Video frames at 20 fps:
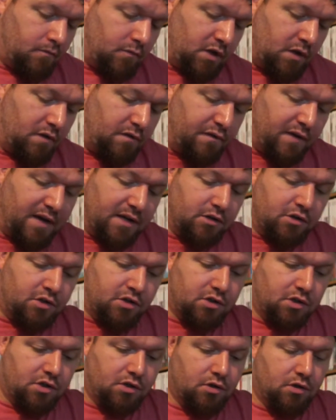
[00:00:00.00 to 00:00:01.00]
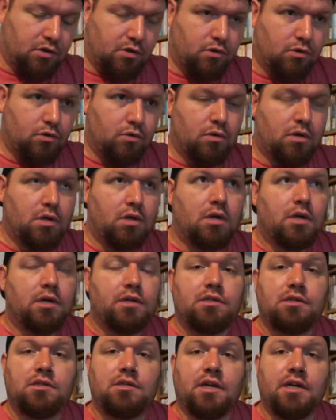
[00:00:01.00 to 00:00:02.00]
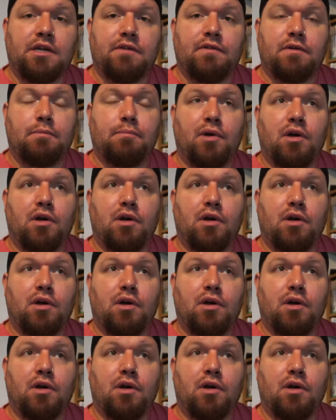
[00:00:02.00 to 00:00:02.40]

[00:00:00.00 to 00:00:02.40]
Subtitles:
thanks to David